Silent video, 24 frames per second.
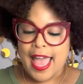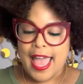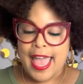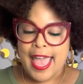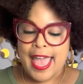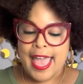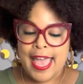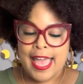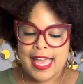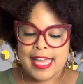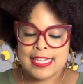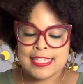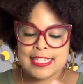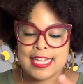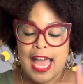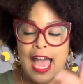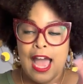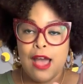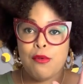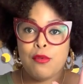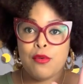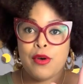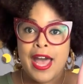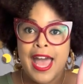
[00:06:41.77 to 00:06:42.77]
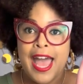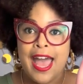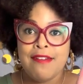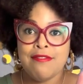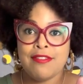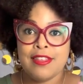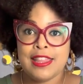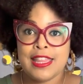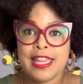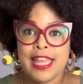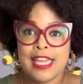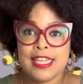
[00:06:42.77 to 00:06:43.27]
And I will have
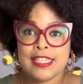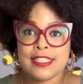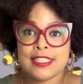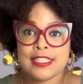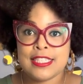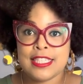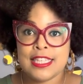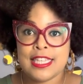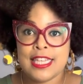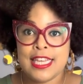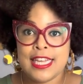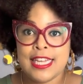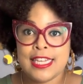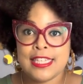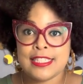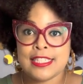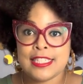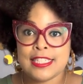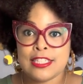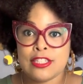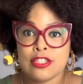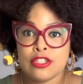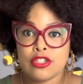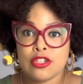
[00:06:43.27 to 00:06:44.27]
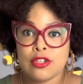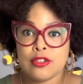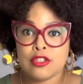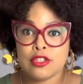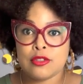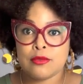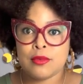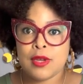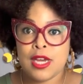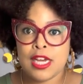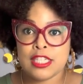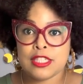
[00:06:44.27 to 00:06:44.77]
the links to these in the
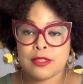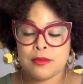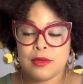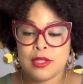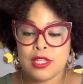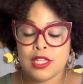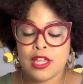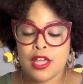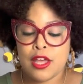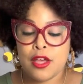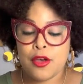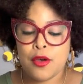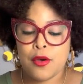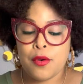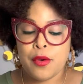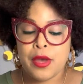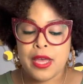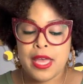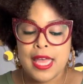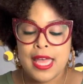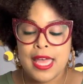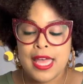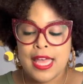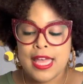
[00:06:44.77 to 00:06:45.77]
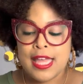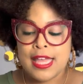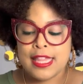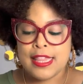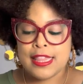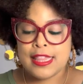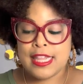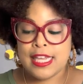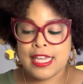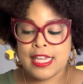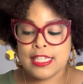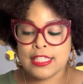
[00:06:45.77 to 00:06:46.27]
description box below.
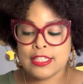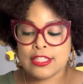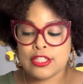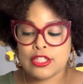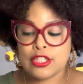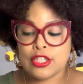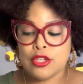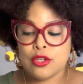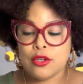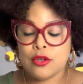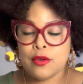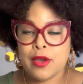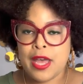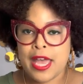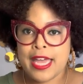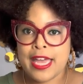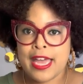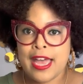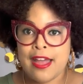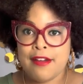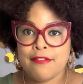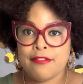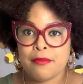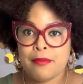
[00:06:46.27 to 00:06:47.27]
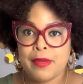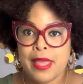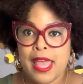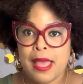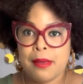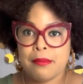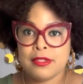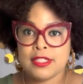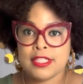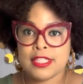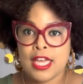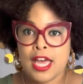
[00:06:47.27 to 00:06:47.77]
These two I got from
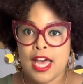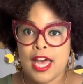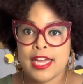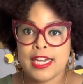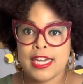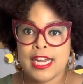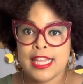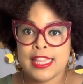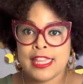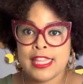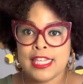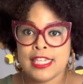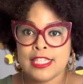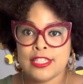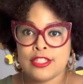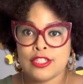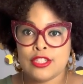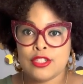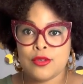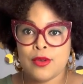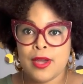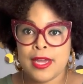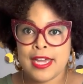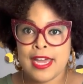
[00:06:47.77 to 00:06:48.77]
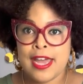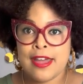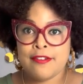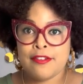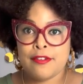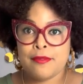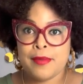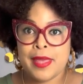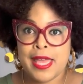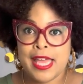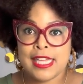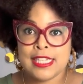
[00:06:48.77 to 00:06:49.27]
Amazon, and these two I got
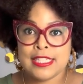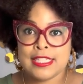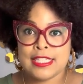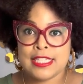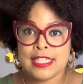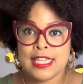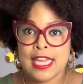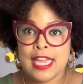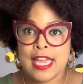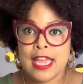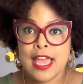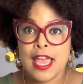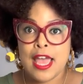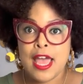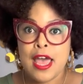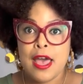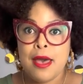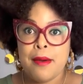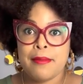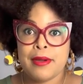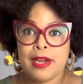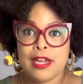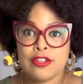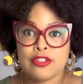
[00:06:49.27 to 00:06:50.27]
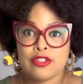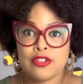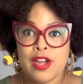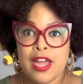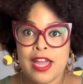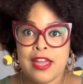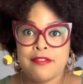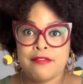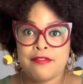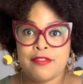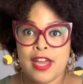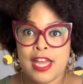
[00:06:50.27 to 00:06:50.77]
from Etsy, but I'll
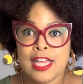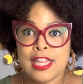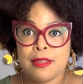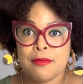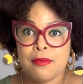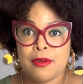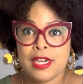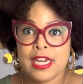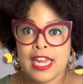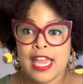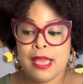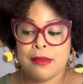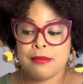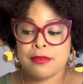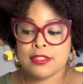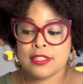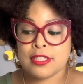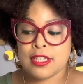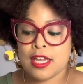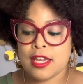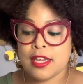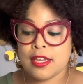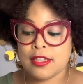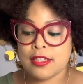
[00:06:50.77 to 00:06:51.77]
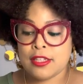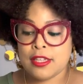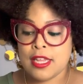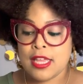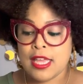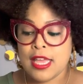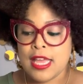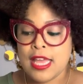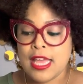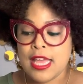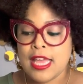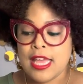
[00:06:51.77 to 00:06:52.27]
try and find them on Amazon.
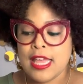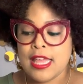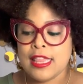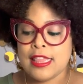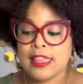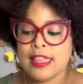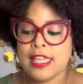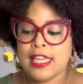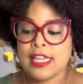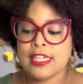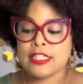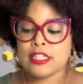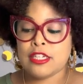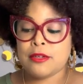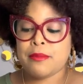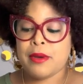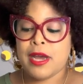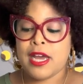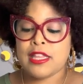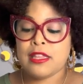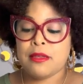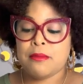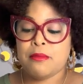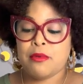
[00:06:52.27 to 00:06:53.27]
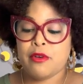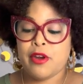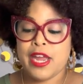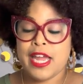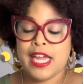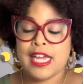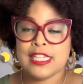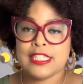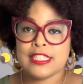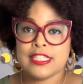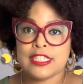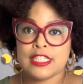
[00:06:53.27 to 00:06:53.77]
These are by the
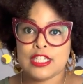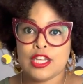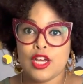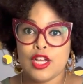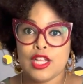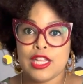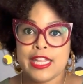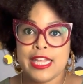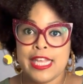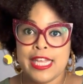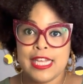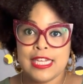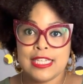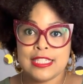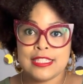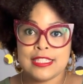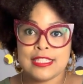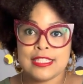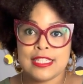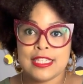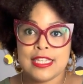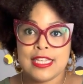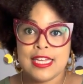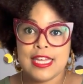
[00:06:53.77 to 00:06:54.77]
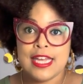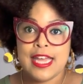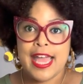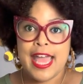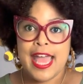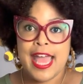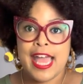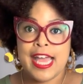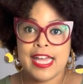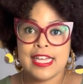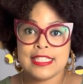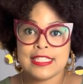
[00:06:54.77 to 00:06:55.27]
brand Skullis,
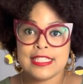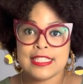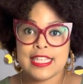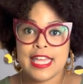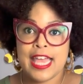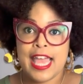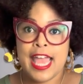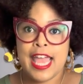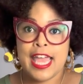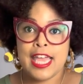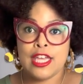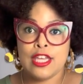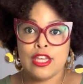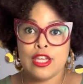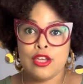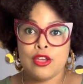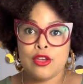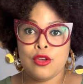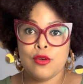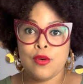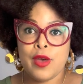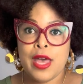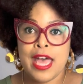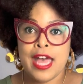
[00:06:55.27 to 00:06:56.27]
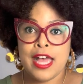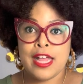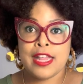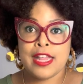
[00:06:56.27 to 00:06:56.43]
Skullis,